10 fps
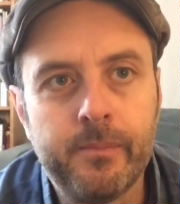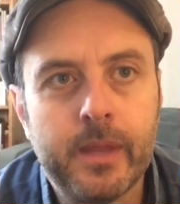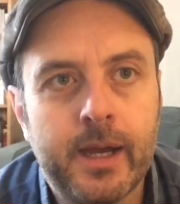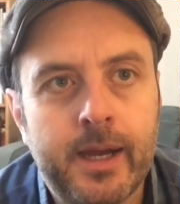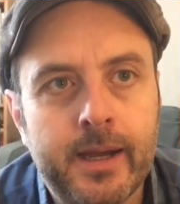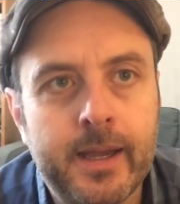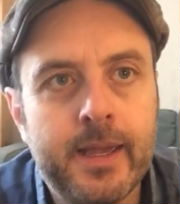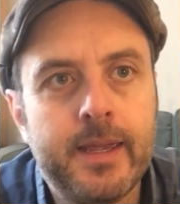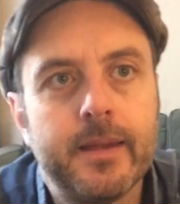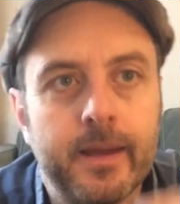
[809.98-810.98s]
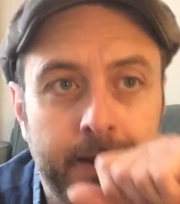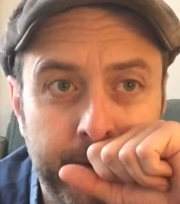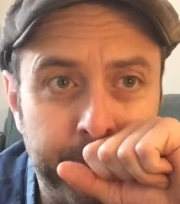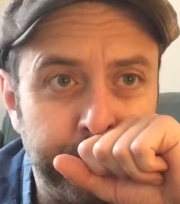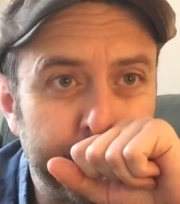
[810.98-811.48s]

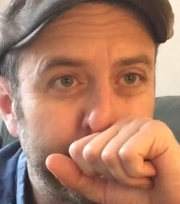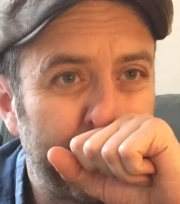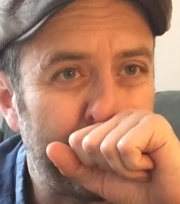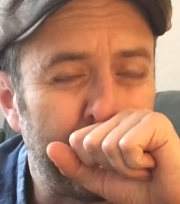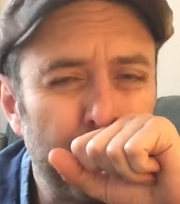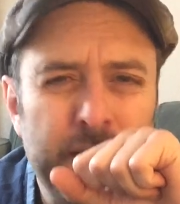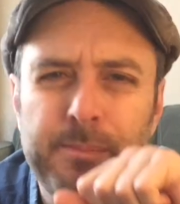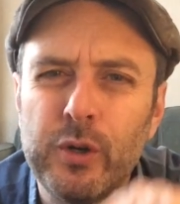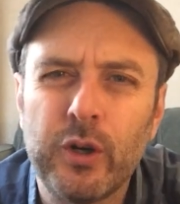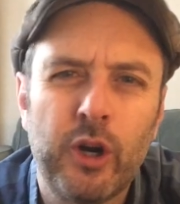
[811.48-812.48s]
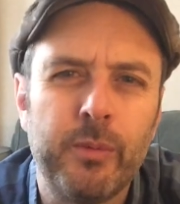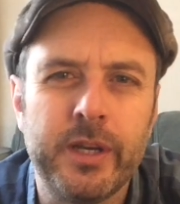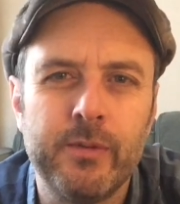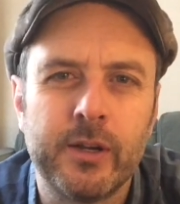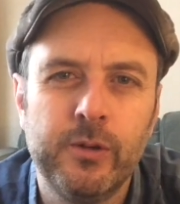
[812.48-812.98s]
I've never really bought
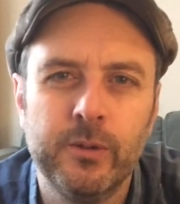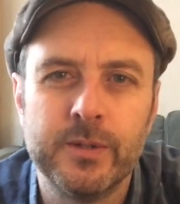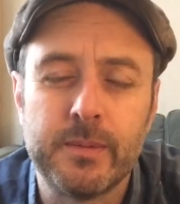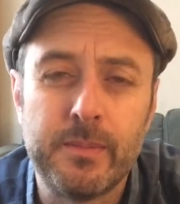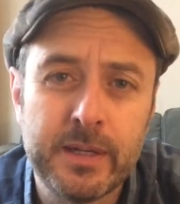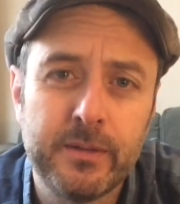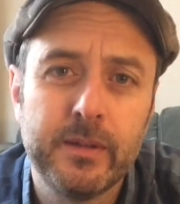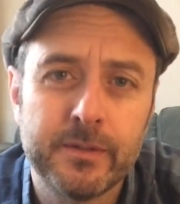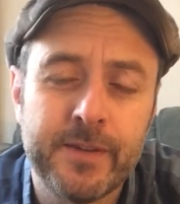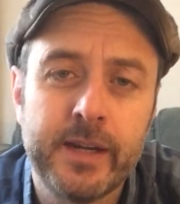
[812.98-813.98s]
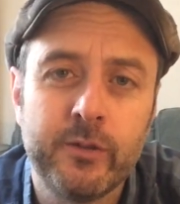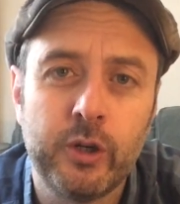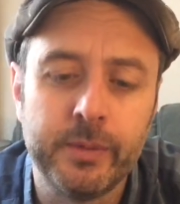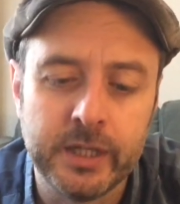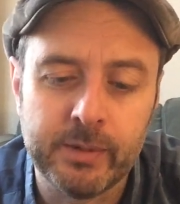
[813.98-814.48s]
comedy records. I'm a big fan of
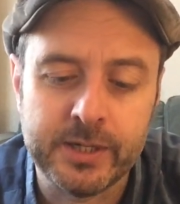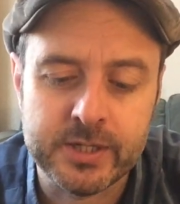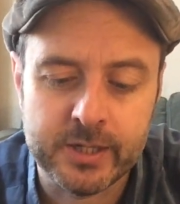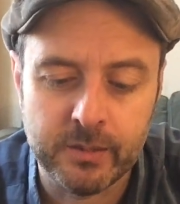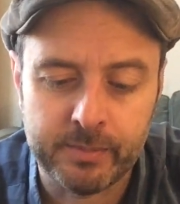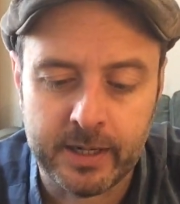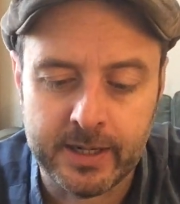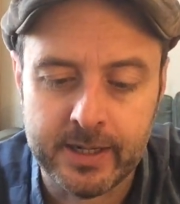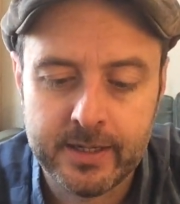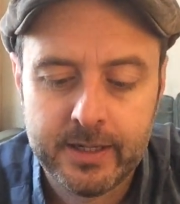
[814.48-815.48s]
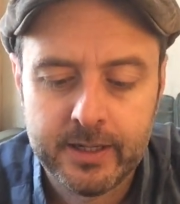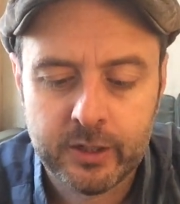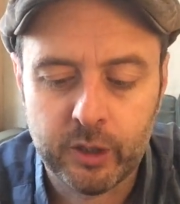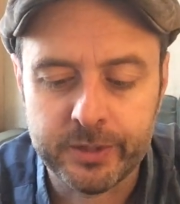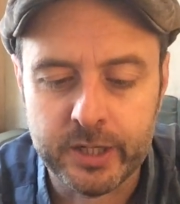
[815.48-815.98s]
comedy, but I just don't buy
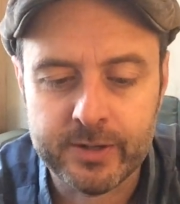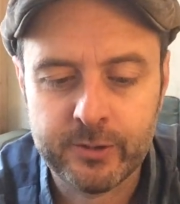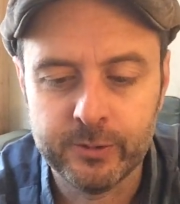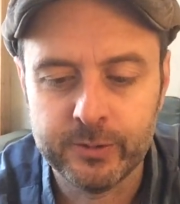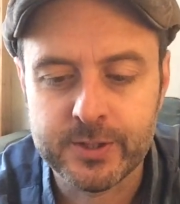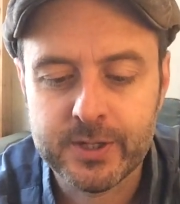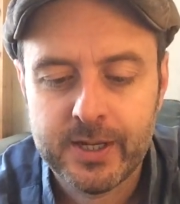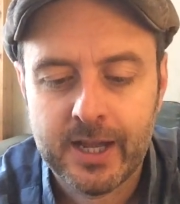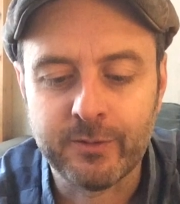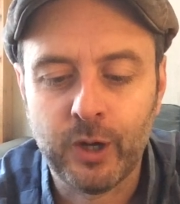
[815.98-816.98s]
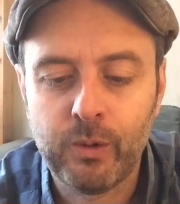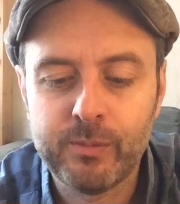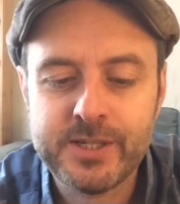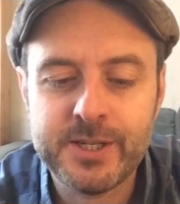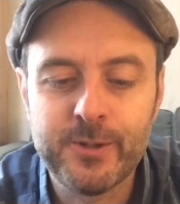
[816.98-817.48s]
comedy records. I've got one
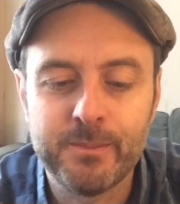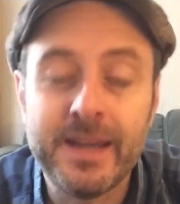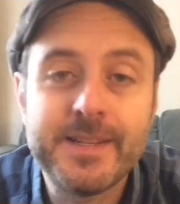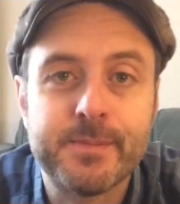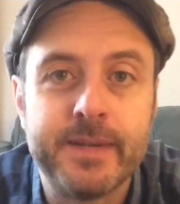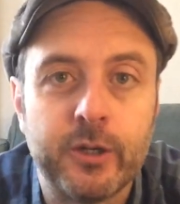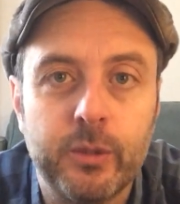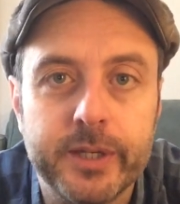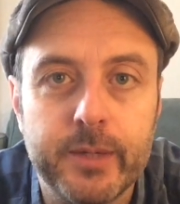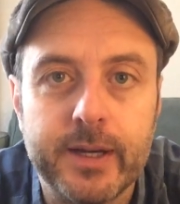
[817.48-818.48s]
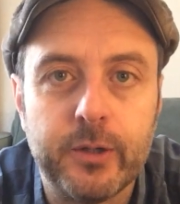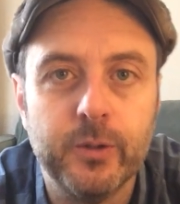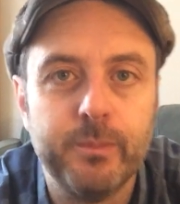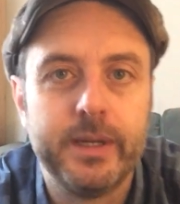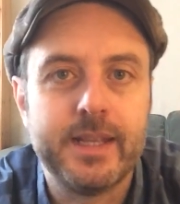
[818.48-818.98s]
which is not meant to be a comedy
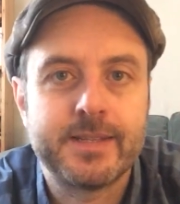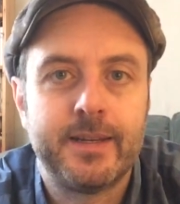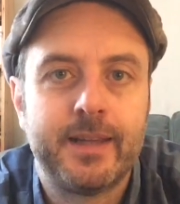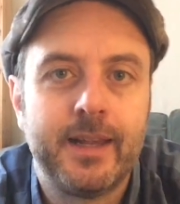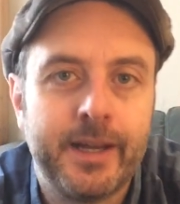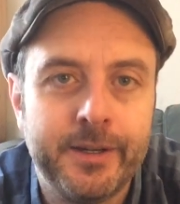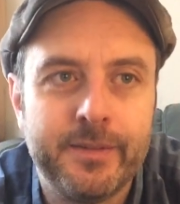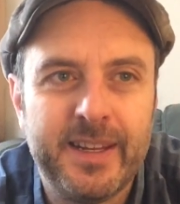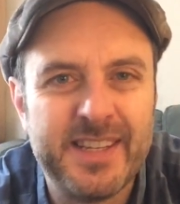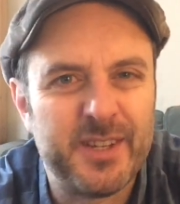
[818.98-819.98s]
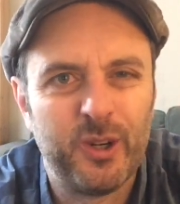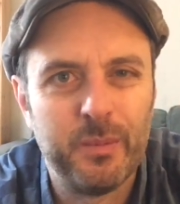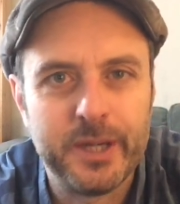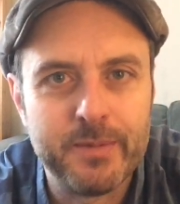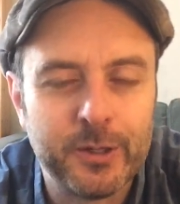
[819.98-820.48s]
record, but it's like a kind of, it is a
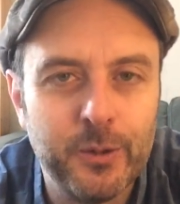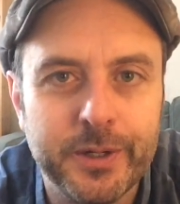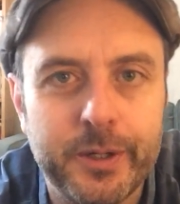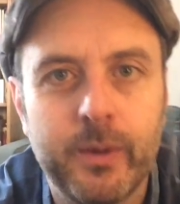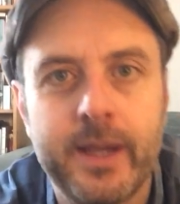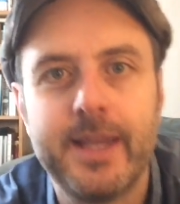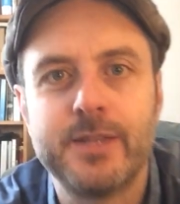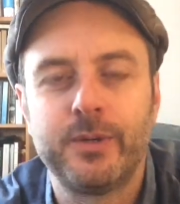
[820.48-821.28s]
comedy record in a way.